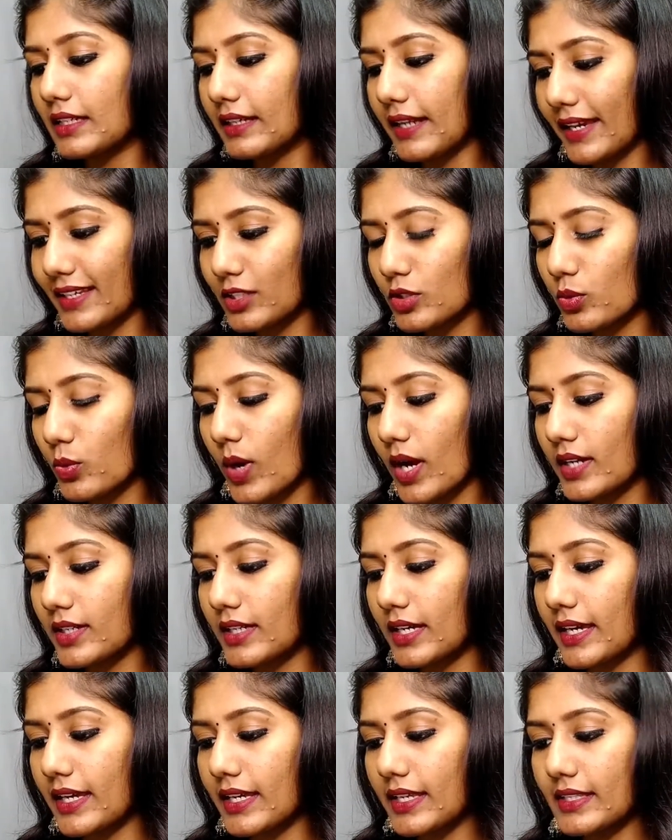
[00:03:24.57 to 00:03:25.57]
next one
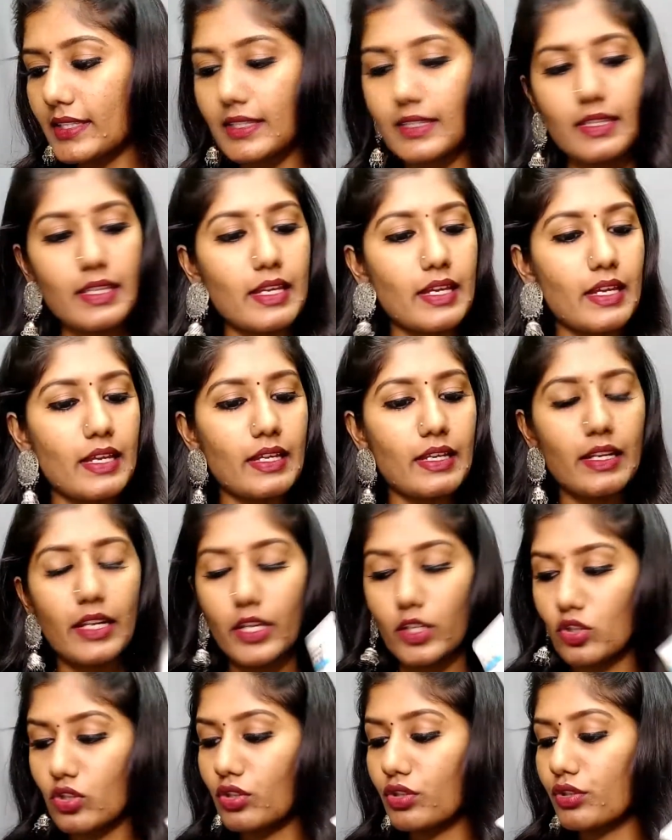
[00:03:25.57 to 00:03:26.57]
is the
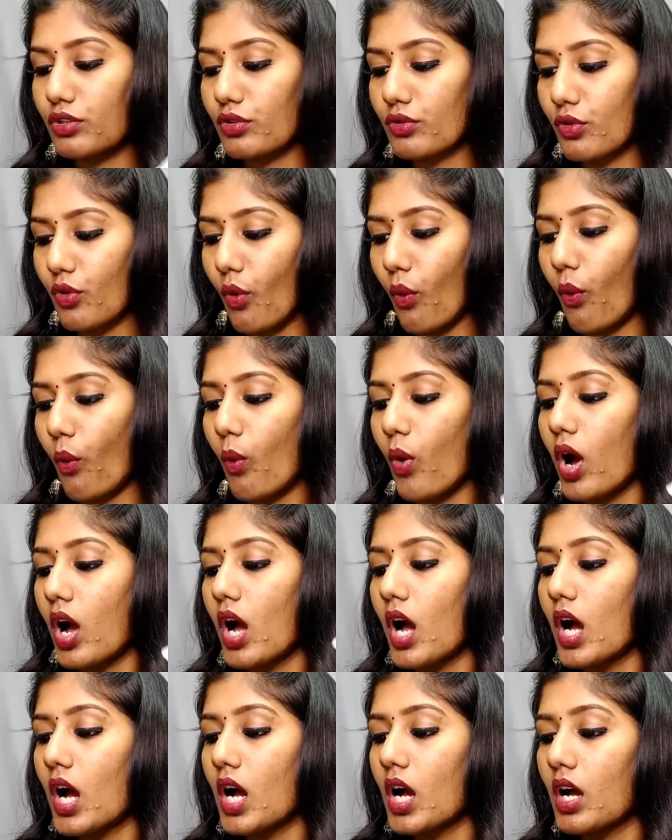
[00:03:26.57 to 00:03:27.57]
Nature's Co
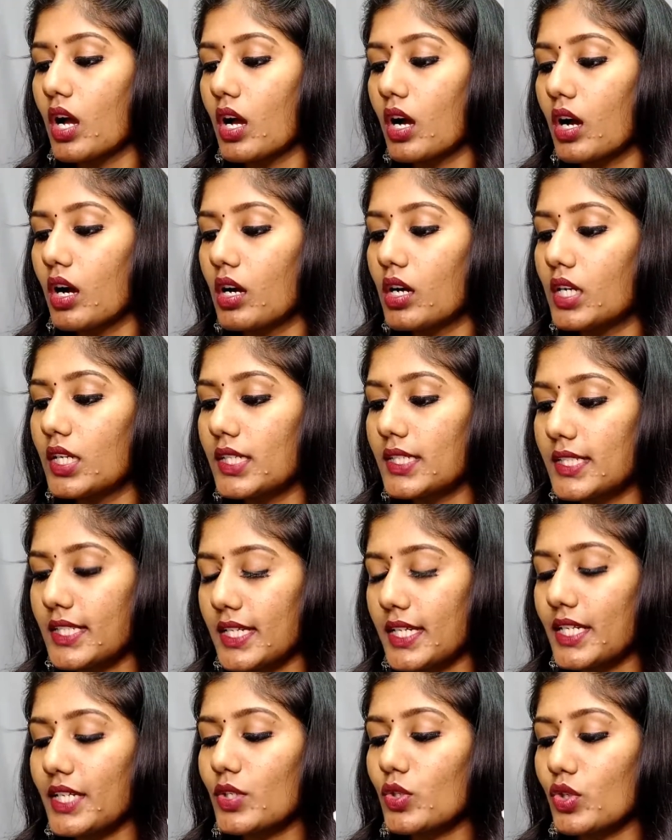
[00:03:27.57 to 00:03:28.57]

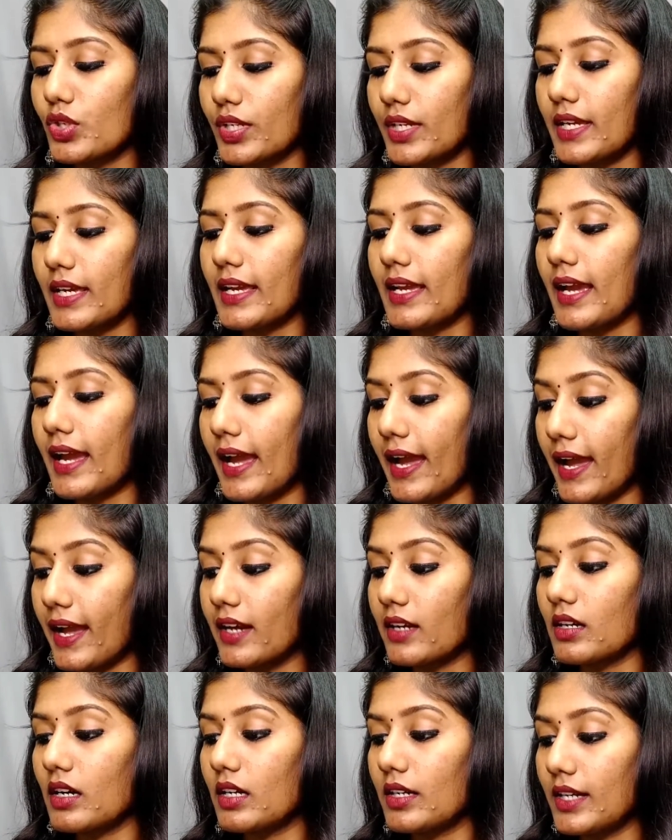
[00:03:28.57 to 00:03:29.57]
Tea Tree
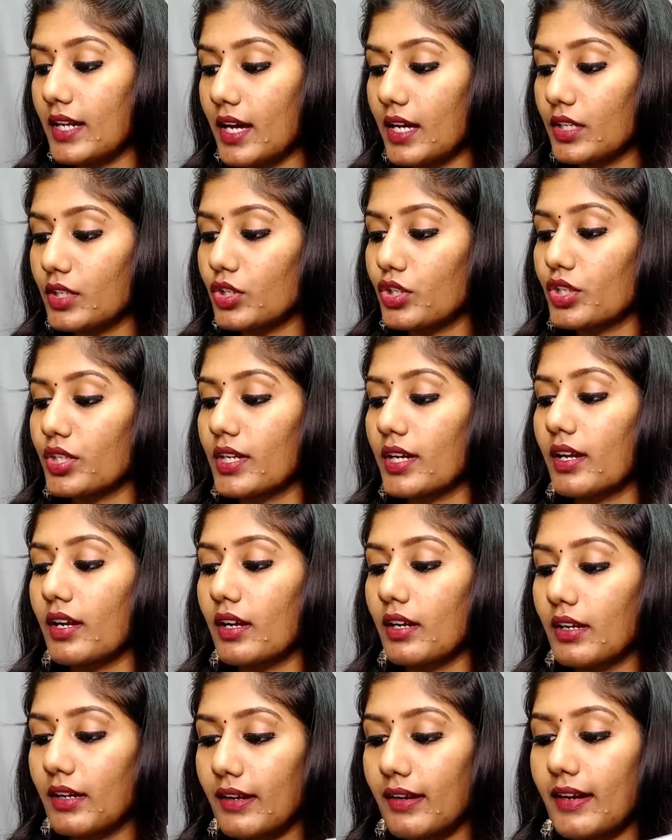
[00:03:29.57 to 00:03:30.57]
Hair Nourishing
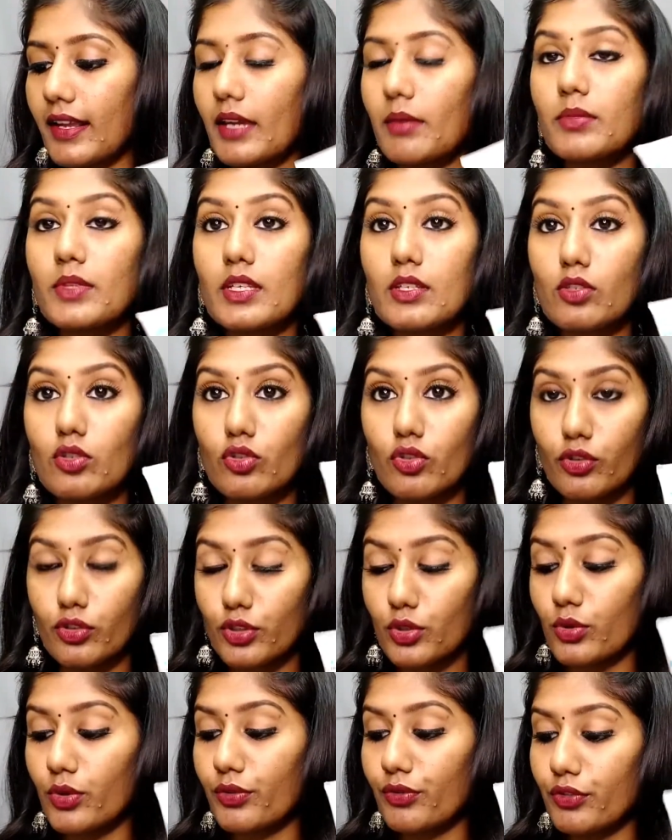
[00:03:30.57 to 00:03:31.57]
Cream. This is
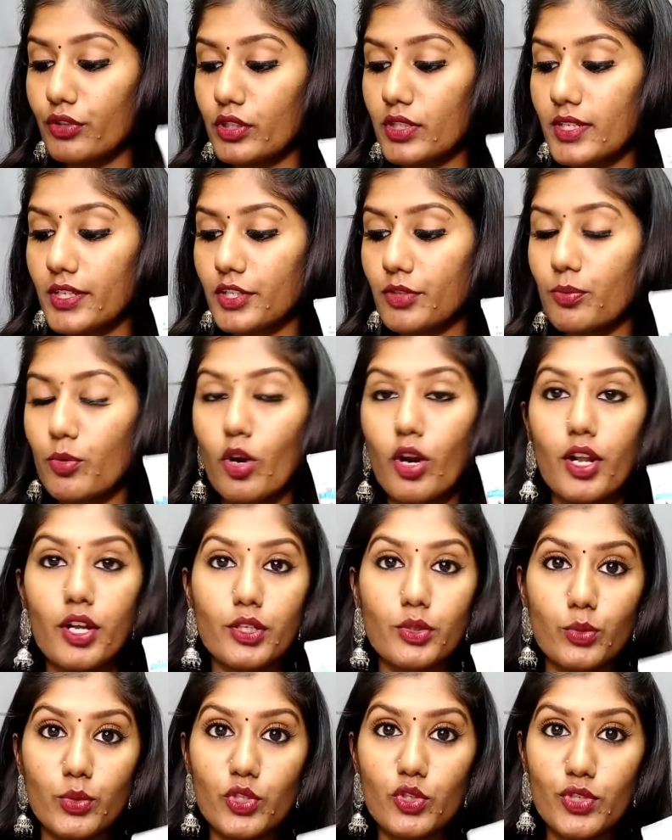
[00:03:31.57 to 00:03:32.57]
also a full size
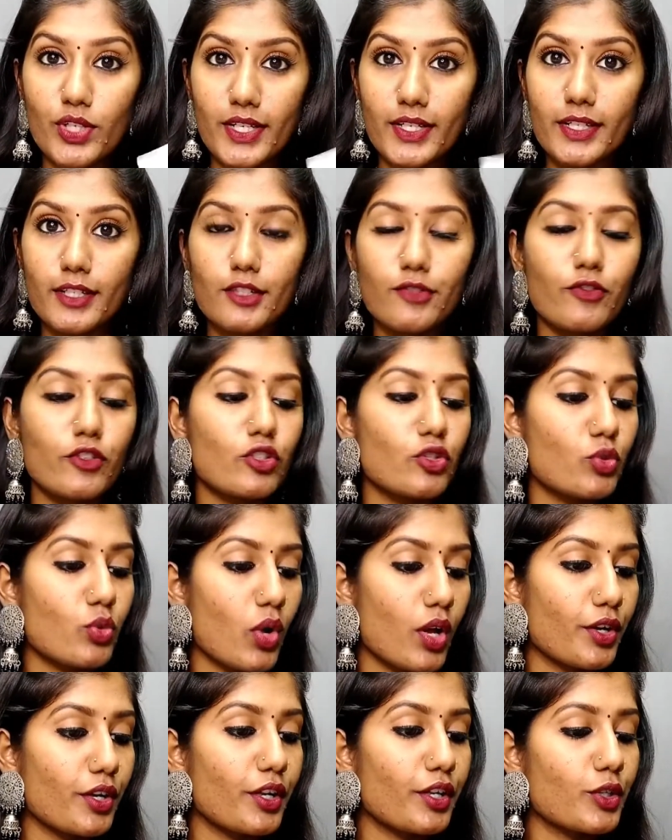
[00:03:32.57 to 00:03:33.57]
product which retails for
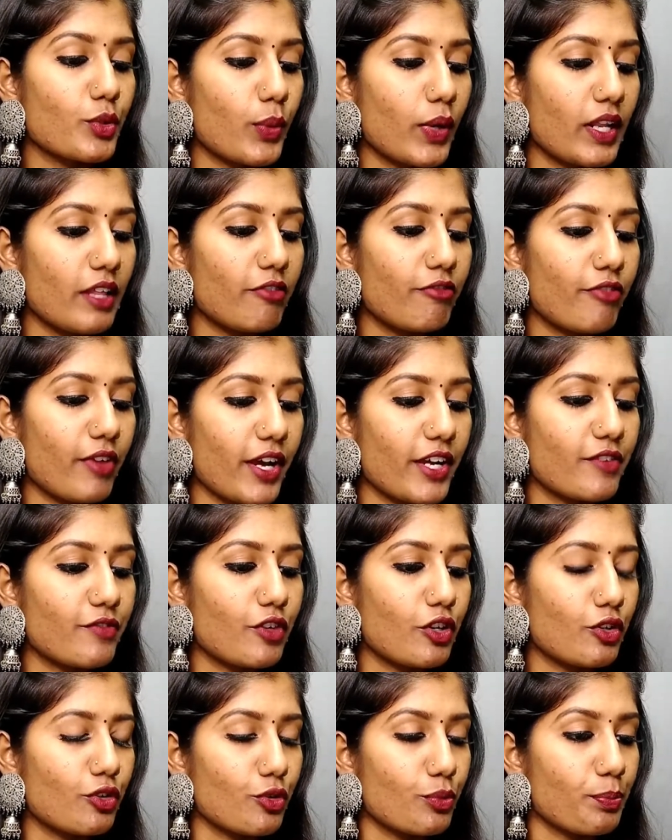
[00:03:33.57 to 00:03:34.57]
225
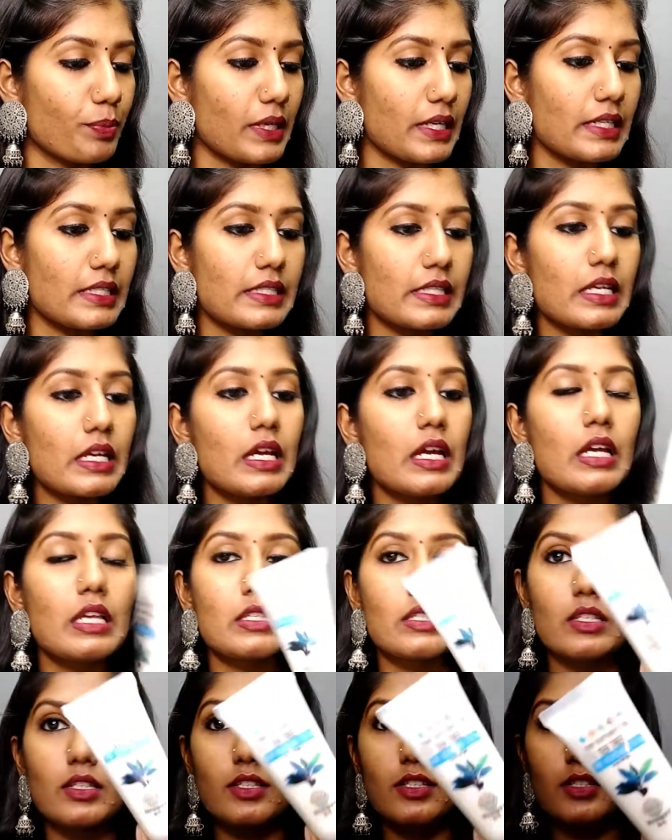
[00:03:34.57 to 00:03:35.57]
rupees.
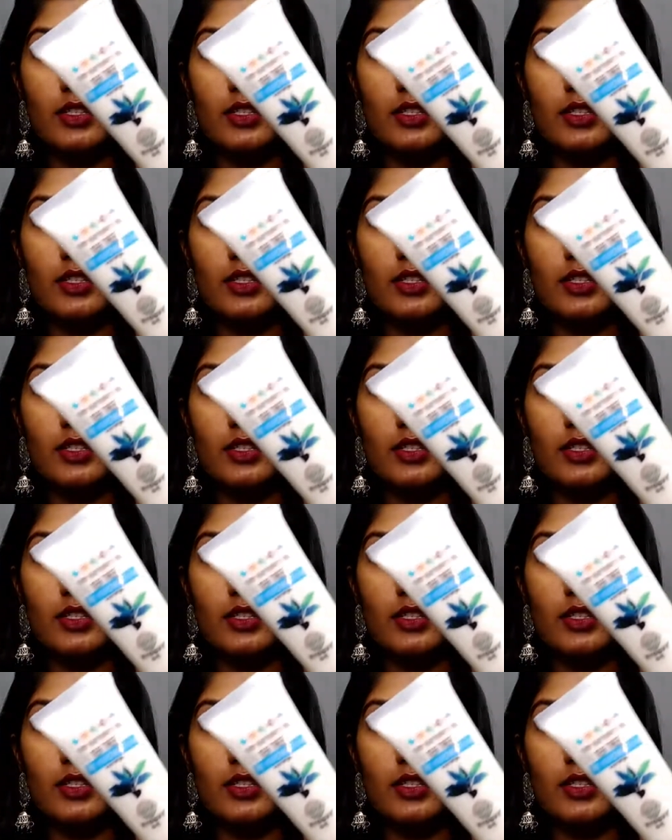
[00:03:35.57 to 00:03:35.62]
So this